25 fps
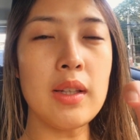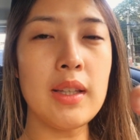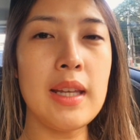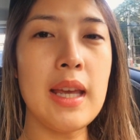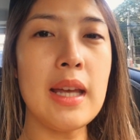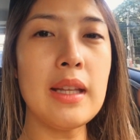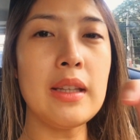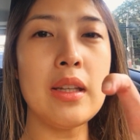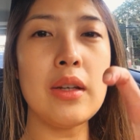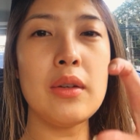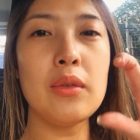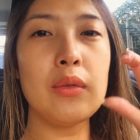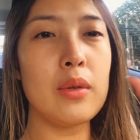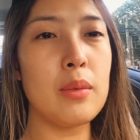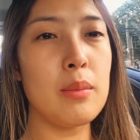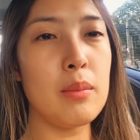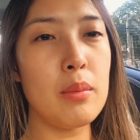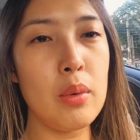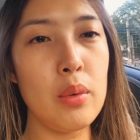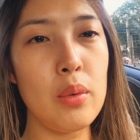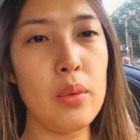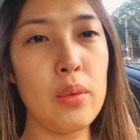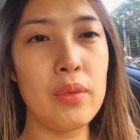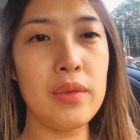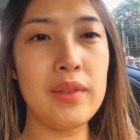getting
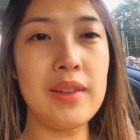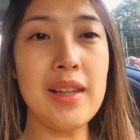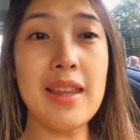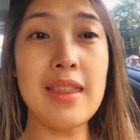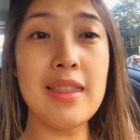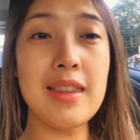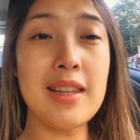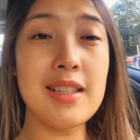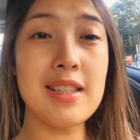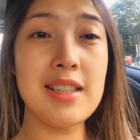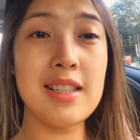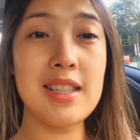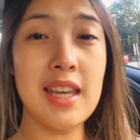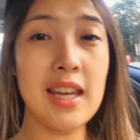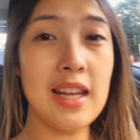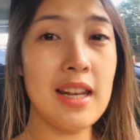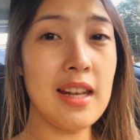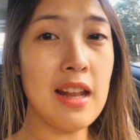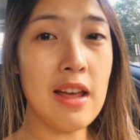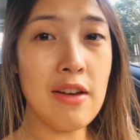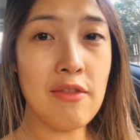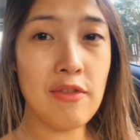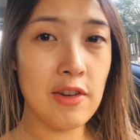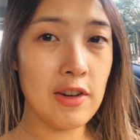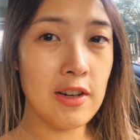removed and the skin
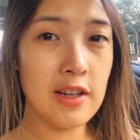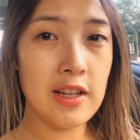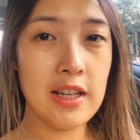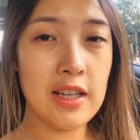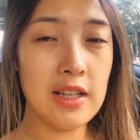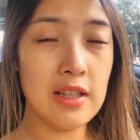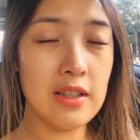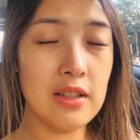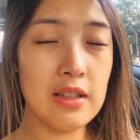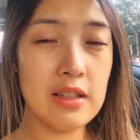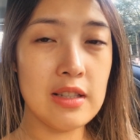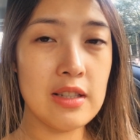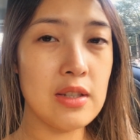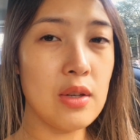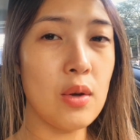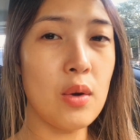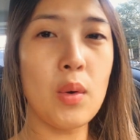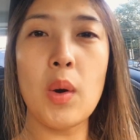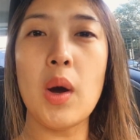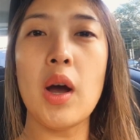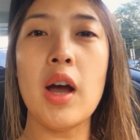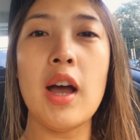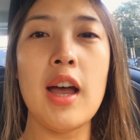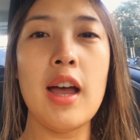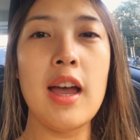never heals.
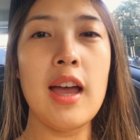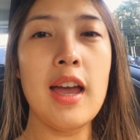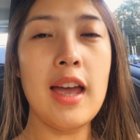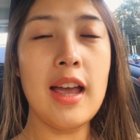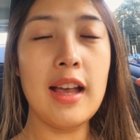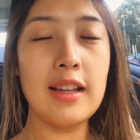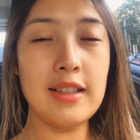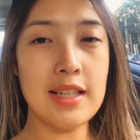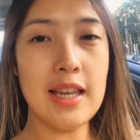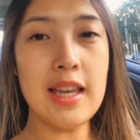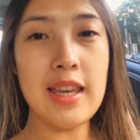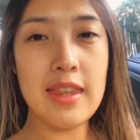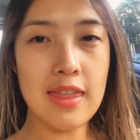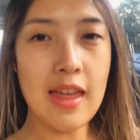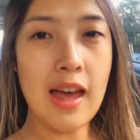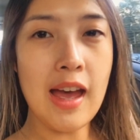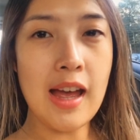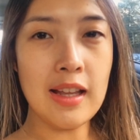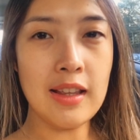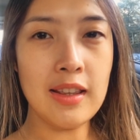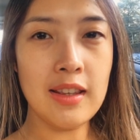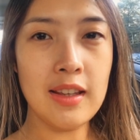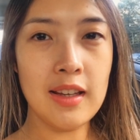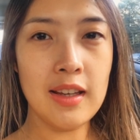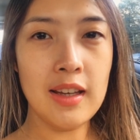So it's like that.